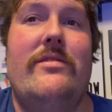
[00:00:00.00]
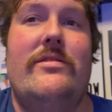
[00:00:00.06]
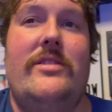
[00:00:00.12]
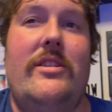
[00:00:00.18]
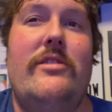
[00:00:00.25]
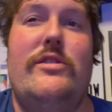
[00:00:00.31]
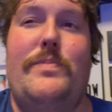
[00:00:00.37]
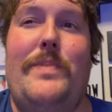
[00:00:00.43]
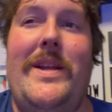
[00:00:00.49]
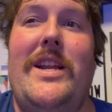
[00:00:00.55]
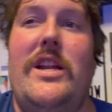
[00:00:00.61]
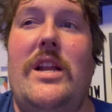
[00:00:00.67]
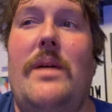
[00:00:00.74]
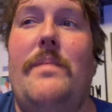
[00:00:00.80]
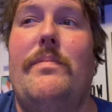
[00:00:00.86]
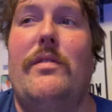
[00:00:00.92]
There's been a
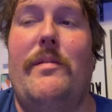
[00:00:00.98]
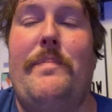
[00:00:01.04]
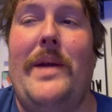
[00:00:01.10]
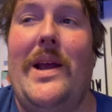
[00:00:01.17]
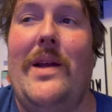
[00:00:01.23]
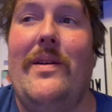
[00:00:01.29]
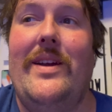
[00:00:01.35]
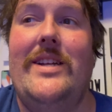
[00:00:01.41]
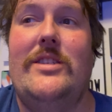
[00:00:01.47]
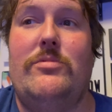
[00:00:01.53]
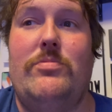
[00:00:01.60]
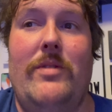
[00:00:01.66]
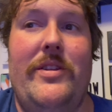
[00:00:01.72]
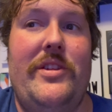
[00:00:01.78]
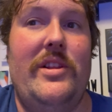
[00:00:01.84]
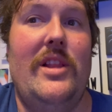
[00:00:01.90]
number of periods
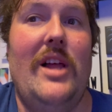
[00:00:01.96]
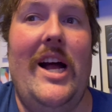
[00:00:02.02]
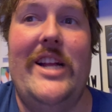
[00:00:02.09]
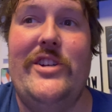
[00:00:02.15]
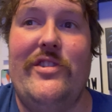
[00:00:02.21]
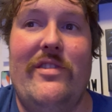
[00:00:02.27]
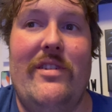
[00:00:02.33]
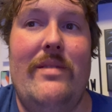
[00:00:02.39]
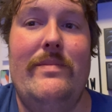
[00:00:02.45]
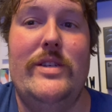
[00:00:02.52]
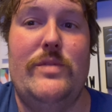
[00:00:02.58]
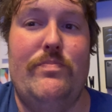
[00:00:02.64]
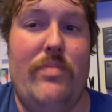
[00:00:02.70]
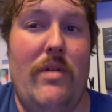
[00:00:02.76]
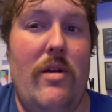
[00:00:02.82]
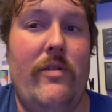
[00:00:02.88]
where the laundry room is
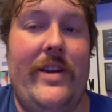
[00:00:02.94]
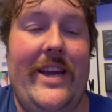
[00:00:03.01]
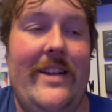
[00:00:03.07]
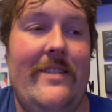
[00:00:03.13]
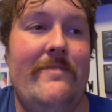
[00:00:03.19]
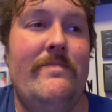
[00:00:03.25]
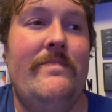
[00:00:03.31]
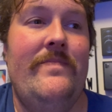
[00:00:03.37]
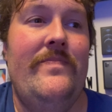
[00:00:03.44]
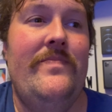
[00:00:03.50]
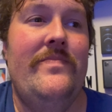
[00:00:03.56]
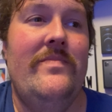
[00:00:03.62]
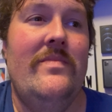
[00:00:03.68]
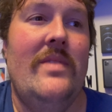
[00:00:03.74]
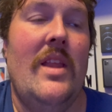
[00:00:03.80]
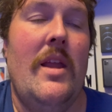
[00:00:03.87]
broken,
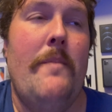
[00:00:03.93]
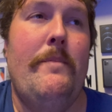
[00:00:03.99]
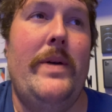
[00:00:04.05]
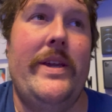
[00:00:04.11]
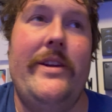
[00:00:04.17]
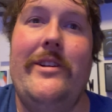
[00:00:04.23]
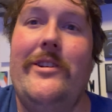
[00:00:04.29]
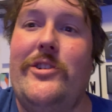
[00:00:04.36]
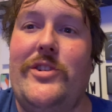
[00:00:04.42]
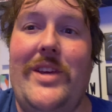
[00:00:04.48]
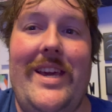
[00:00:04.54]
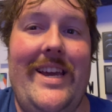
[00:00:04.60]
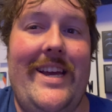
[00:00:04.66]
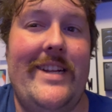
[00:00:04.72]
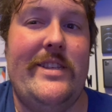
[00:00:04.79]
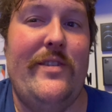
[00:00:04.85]
but usually
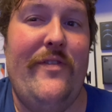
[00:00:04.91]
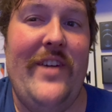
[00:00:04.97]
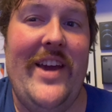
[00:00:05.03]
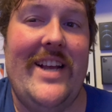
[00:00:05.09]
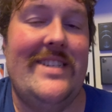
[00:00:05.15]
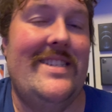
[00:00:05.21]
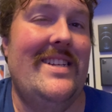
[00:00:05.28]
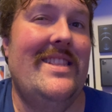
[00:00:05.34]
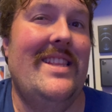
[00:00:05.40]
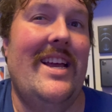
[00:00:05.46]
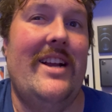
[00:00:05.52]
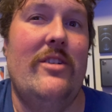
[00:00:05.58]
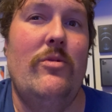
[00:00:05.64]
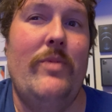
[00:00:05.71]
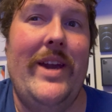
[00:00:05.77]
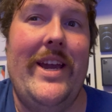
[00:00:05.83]
it gets fixed in like
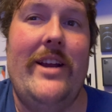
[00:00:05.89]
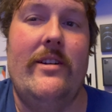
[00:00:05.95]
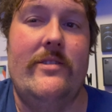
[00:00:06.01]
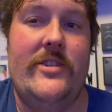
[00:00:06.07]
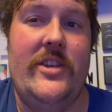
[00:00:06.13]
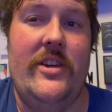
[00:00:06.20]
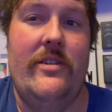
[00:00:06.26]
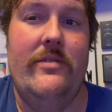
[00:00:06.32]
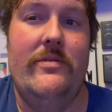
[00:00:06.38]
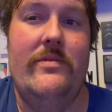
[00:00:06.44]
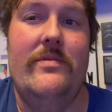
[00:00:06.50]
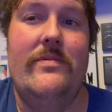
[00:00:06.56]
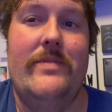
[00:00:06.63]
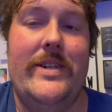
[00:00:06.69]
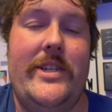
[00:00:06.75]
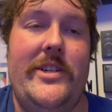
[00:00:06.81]
a week or two,
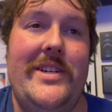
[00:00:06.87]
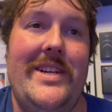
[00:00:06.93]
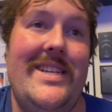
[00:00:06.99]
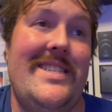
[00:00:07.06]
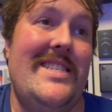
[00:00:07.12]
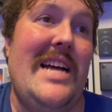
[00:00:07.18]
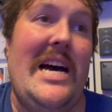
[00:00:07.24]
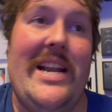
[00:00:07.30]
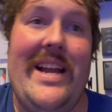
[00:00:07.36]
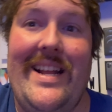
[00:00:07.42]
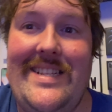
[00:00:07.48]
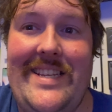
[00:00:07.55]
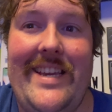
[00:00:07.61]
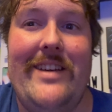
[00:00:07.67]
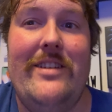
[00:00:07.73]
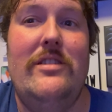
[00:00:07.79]
which is not
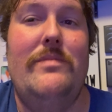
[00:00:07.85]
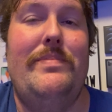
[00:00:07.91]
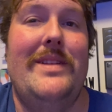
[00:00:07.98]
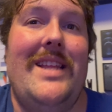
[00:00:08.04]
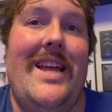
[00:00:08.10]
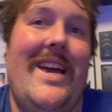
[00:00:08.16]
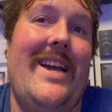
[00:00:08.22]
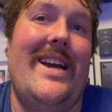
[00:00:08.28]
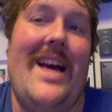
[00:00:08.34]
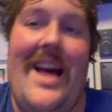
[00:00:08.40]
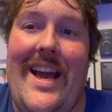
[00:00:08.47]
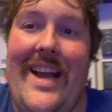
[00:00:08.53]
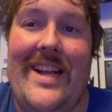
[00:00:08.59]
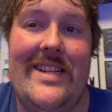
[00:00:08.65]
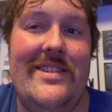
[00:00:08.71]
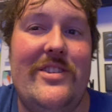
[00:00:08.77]
ideal, but like I
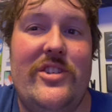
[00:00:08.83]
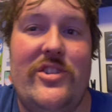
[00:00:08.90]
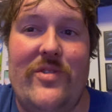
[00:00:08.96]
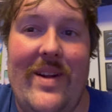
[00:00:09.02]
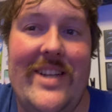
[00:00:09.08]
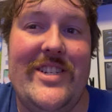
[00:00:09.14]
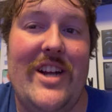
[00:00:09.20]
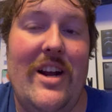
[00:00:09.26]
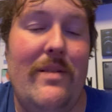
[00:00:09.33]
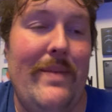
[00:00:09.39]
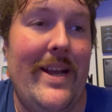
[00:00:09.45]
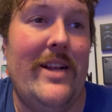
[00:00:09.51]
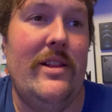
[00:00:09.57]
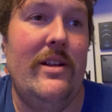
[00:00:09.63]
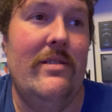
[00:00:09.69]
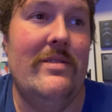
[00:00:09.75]
can stretch out my
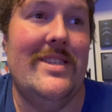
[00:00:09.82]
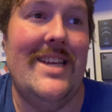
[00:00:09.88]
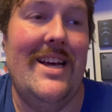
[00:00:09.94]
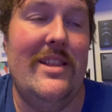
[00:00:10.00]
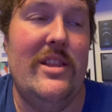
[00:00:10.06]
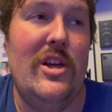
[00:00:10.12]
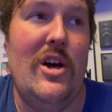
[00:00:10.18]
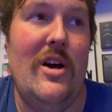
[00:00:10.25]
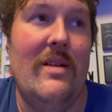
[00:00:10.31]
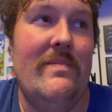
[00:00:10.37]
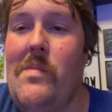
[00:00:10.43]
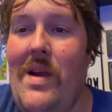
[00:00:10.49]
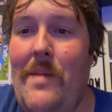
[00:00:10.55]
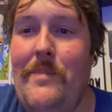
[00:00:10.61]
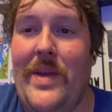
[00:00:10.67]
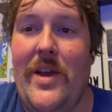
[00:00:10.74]
clothes that long
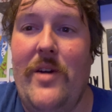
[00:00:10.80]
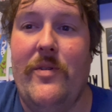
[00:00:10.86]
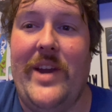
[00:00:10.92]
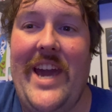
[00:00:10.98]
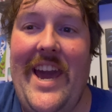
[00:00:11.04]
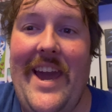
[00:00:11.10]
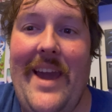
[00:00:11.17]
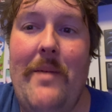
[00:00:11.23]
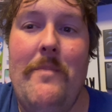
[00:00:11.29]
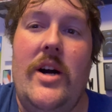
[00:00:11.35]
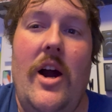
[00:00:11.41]
and be okay.